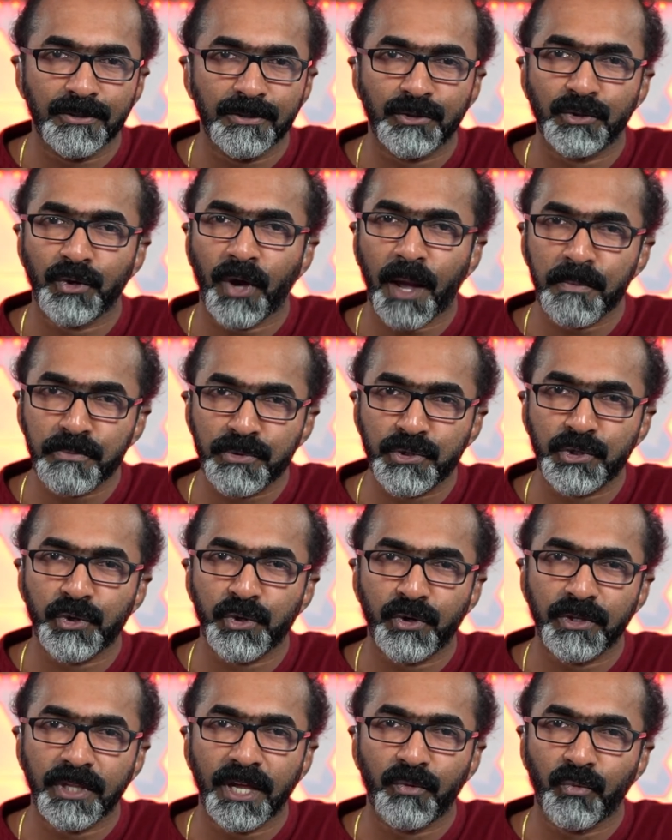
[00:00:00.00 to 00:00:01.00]
So I'm
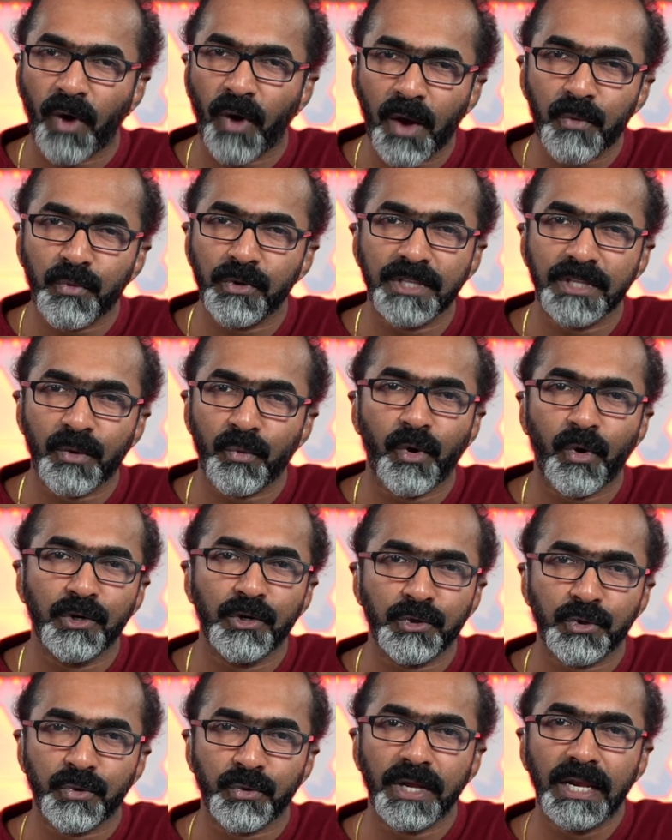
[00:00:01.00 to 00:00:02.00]
sure that why would they
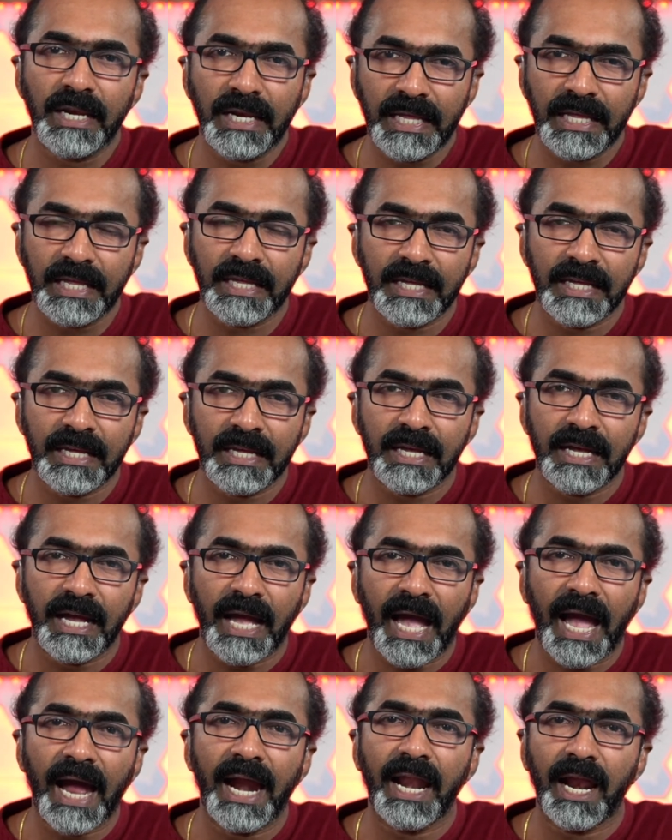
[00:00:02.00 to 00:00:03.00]
want to really
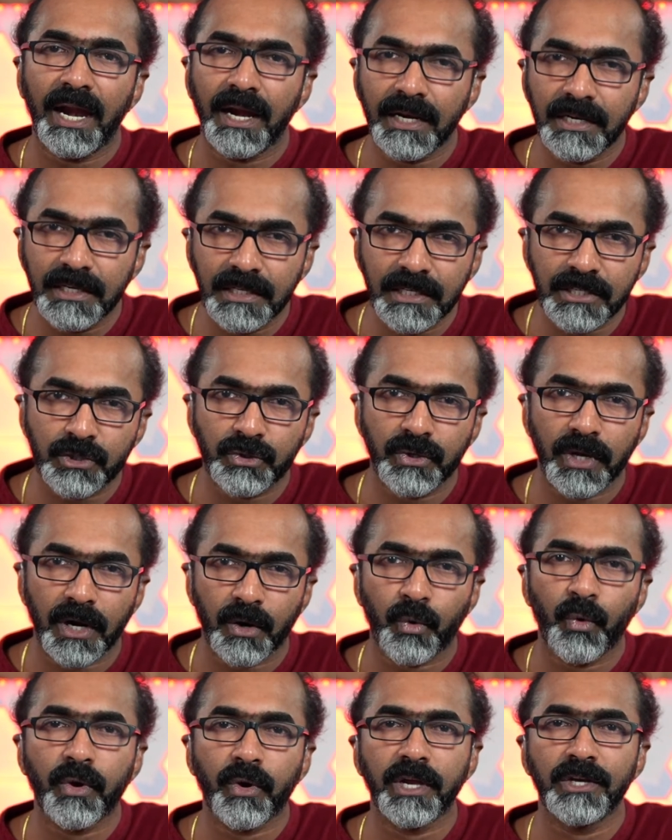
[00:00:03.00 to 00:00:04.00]
add an additional
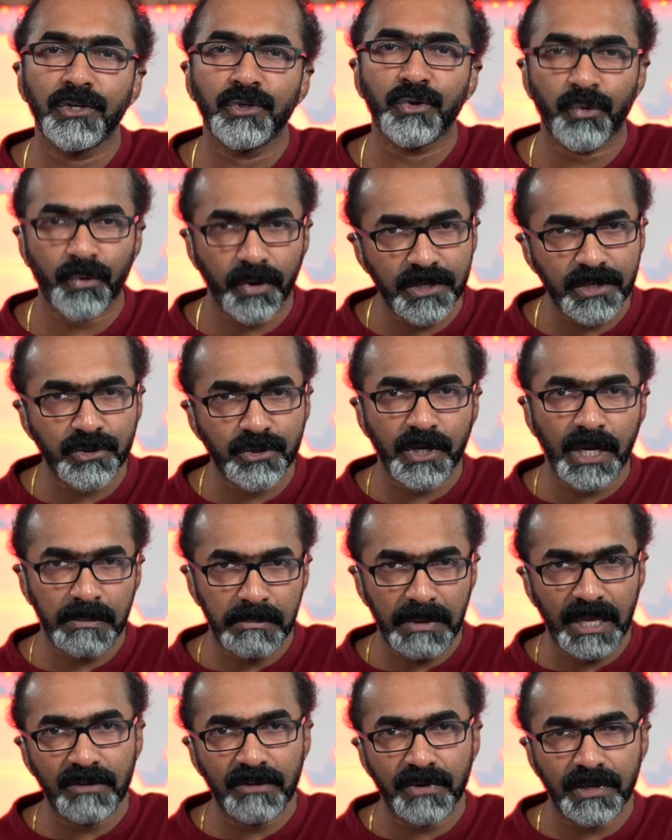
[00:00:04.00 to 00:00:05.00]
hook into
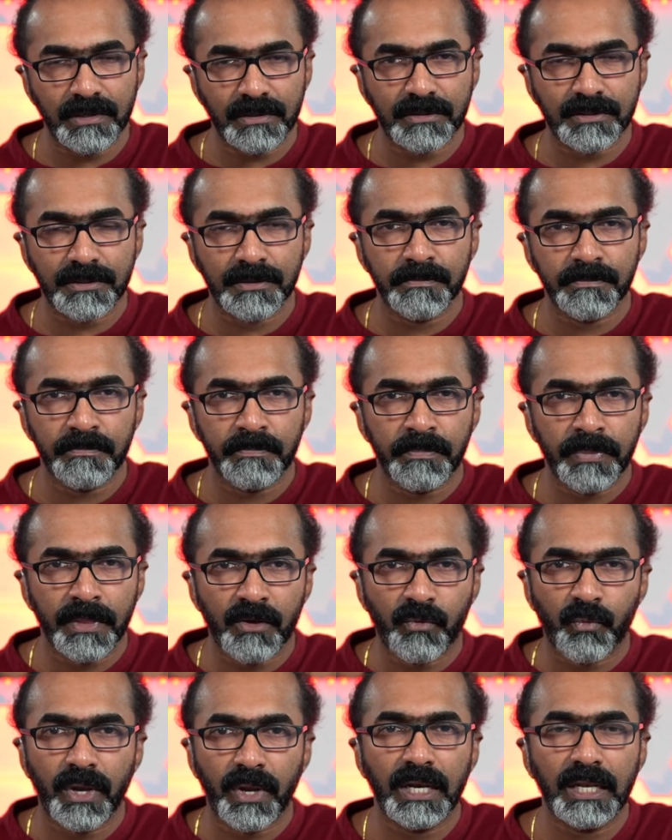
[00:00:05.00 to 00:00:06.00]
Restream events
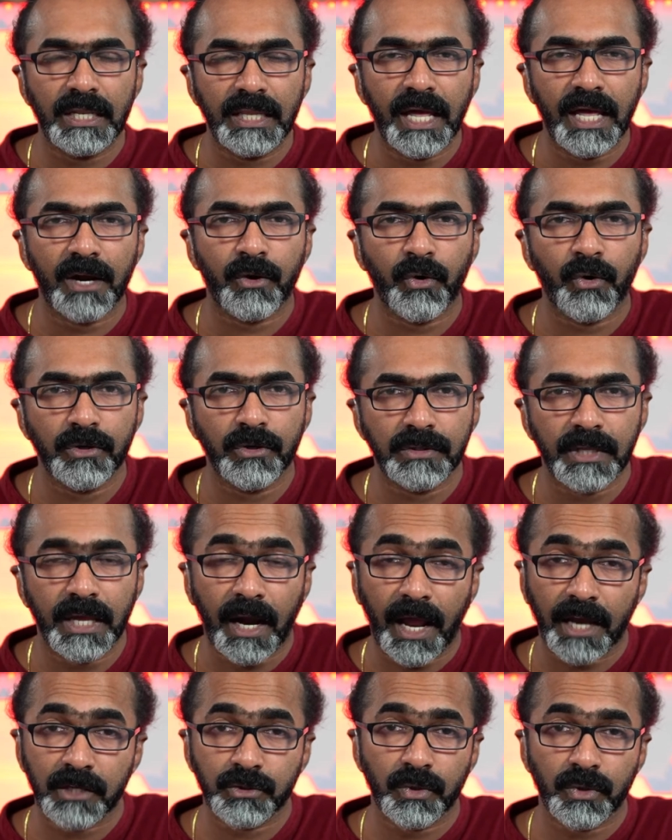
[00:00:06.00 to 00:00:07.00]
when they
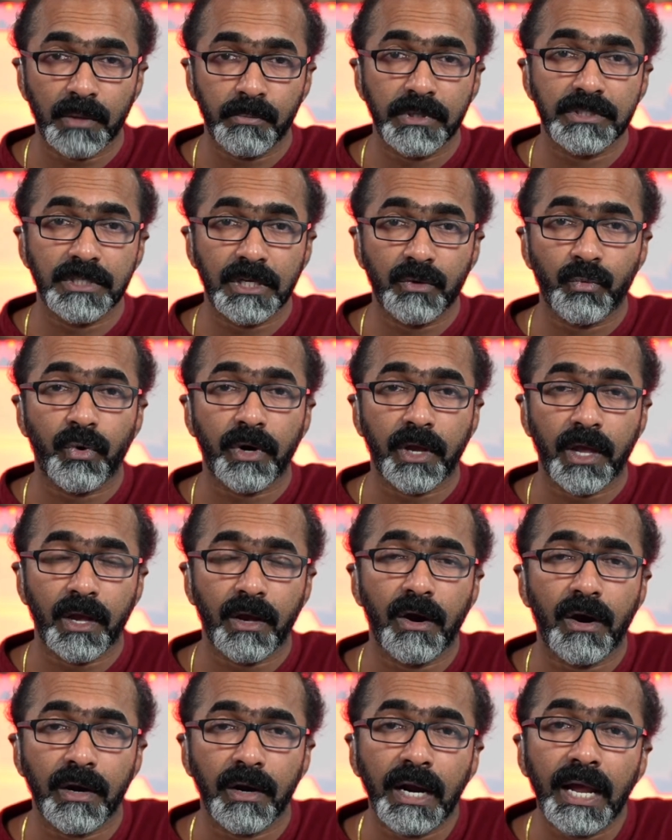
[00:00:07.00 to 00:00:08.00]
are actually busy
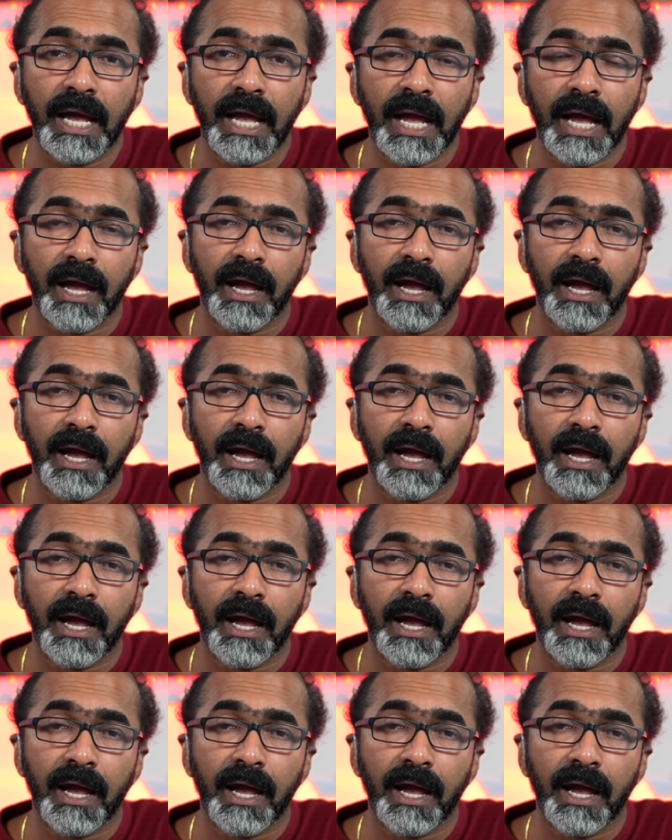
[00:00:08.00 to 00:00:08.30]
working on